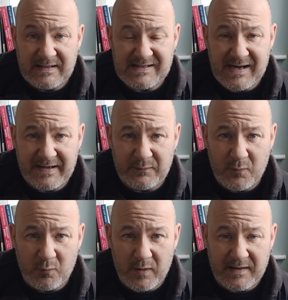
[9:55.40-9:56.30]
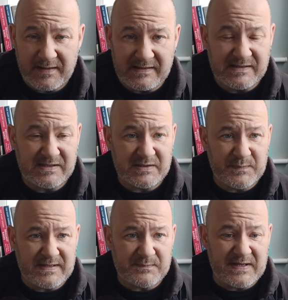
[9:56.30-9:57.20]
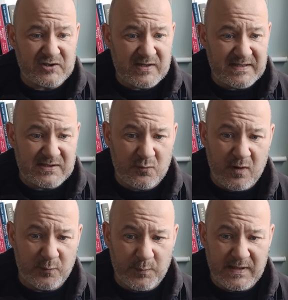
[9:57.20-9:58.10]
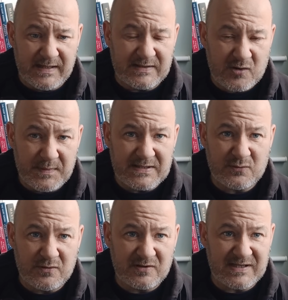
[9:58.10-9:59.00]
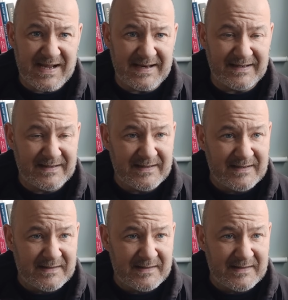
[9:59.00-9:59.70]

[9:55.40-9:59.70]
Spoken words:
deciding what he thinks is his best match day squad. But he's coming towards the end.